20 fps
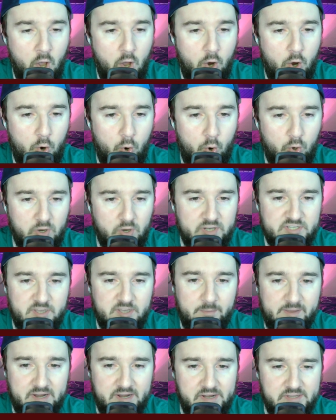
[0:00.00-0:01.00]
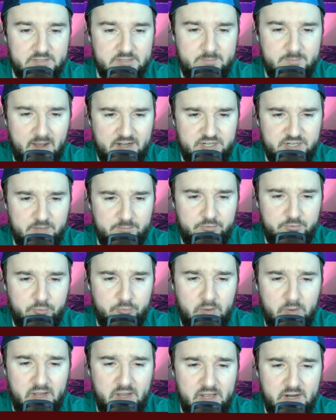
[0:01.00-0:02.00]
Hornets coming into this matchup
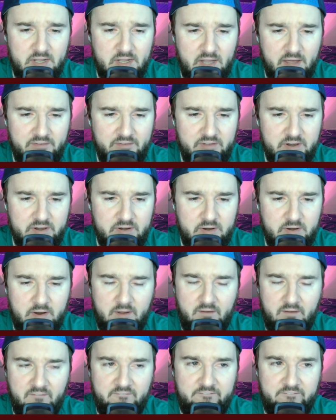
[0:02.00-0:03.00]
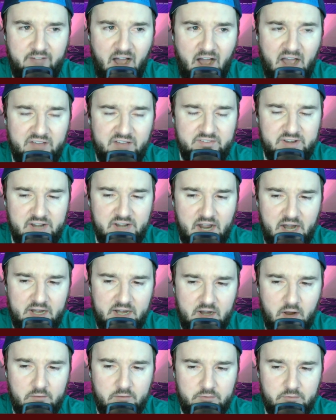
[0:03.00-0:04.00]
3-11, 5-9
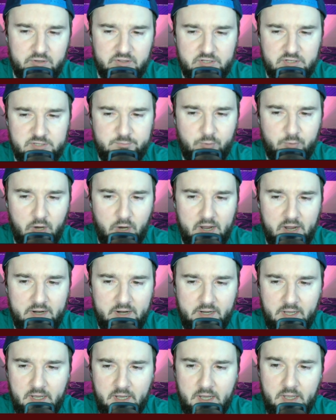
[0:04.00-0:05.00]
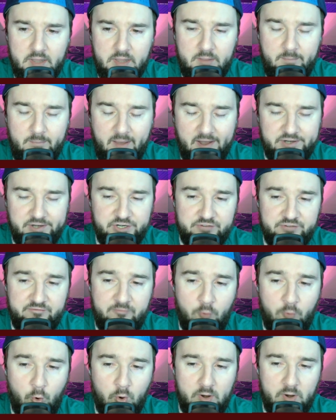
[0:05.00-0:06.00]
covering the spread. The Magic
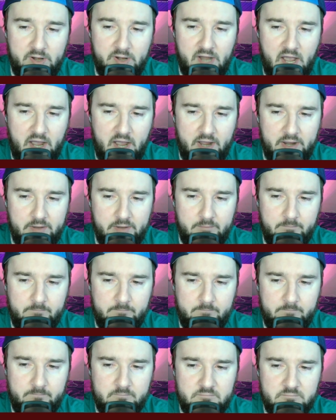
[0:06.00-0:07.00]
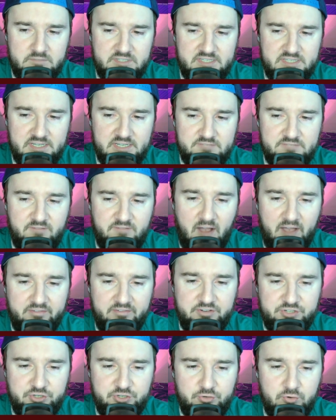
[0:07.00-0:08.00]
4-9,
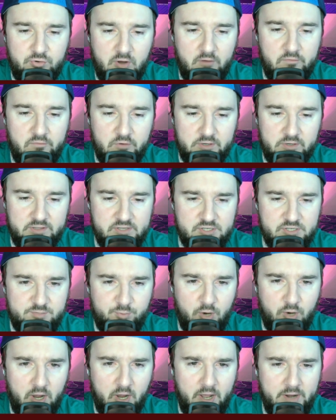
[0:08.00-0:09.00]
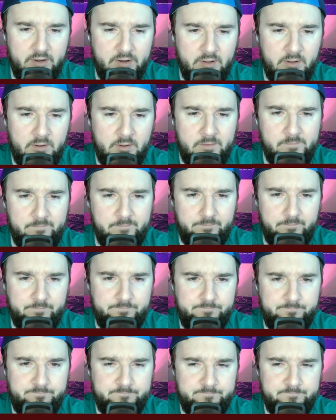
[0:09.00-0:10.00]
6-5-2 covering the spread.
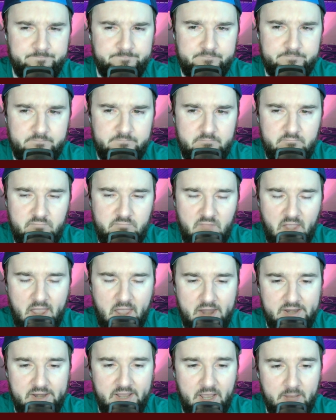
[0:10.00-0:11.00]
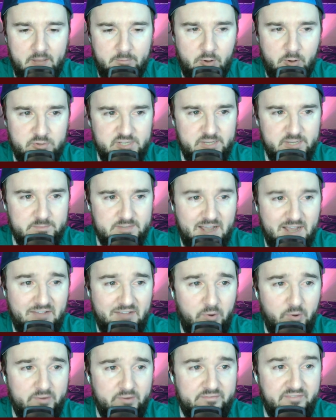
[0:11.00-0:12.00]
Head-to-head, both teams have
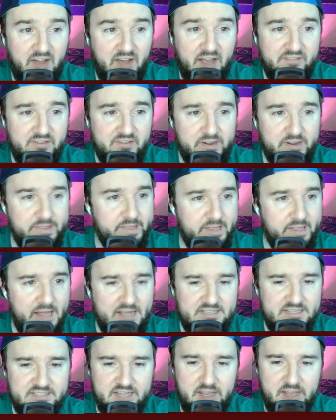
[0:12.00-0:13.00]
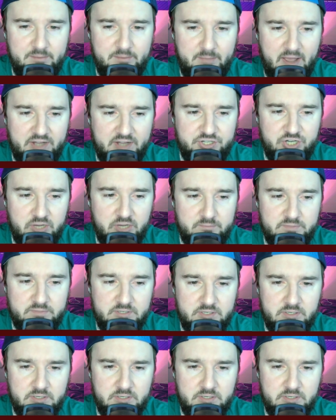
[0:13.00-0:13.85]
won 5 out of the last 10 matchups.